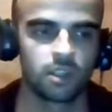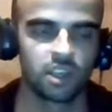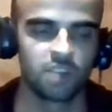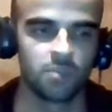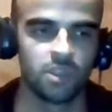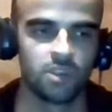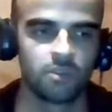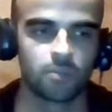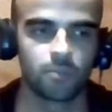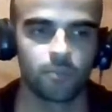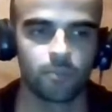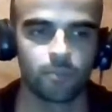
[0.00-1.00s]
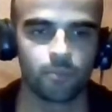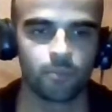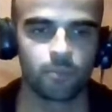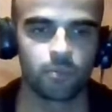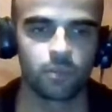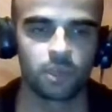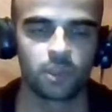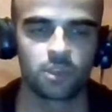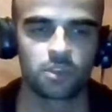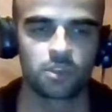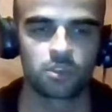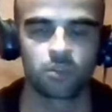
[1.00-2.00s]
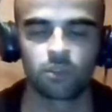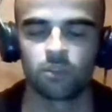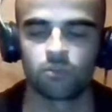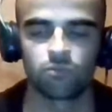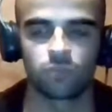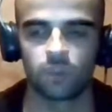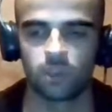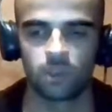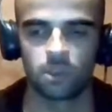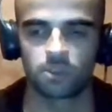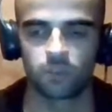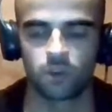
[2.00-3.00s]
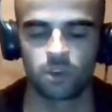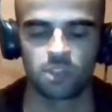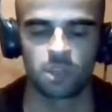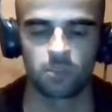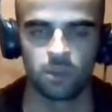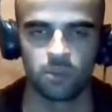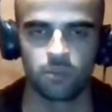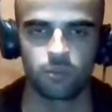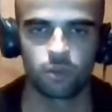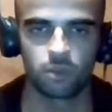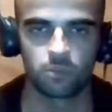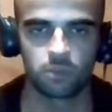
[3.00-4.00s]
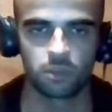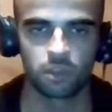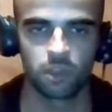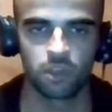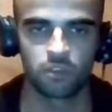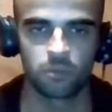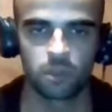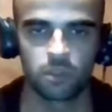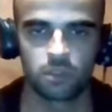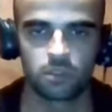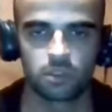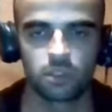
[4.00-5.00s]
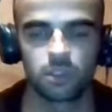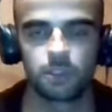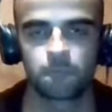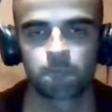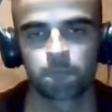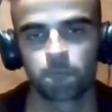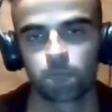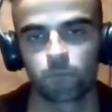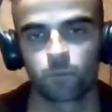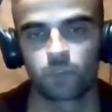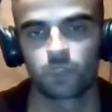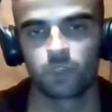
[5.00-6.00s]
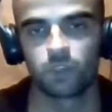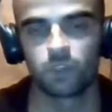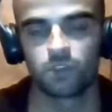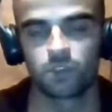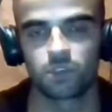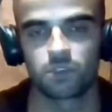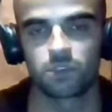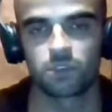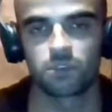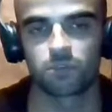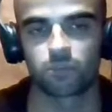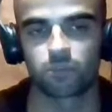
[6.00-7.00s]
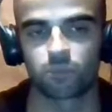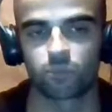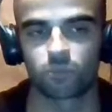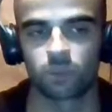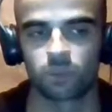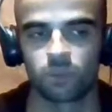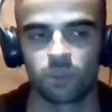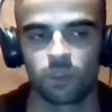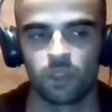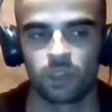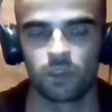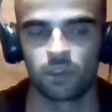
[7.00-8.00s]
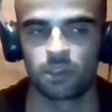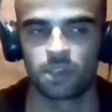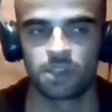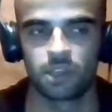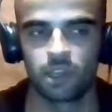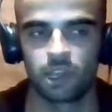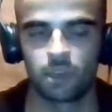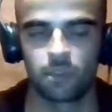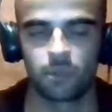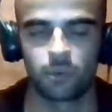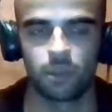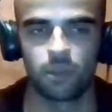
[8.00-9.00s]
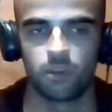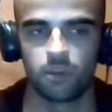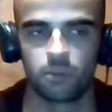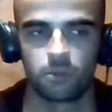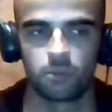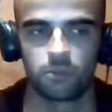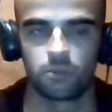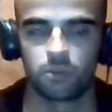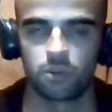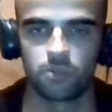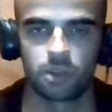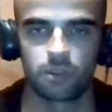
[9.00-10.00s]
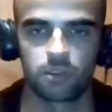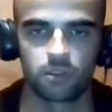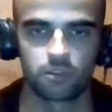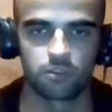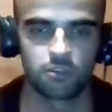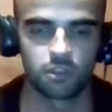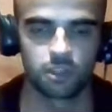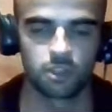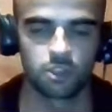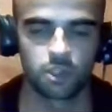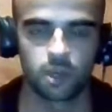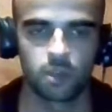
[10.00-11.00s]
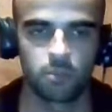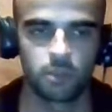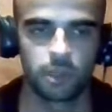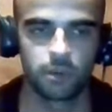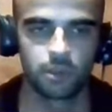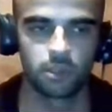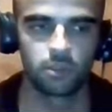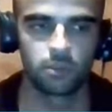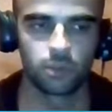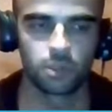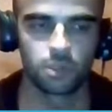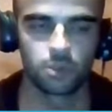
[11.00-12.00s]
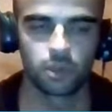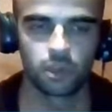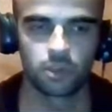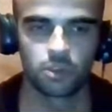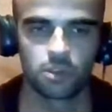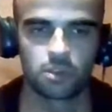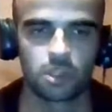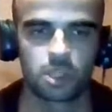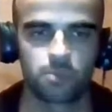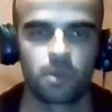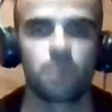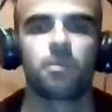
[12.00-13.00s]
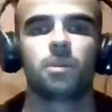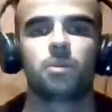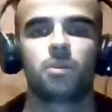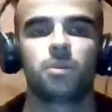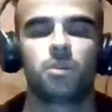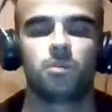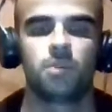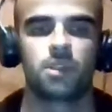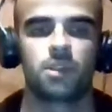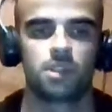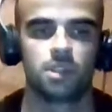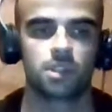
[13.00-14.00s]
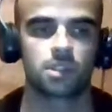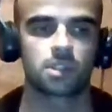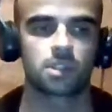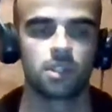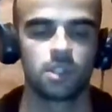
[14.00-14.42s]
I mean, because as far as I'm informed, the government gives us like, let's say, like a 3 to 4 month of trial period, which you can just experiment with your business.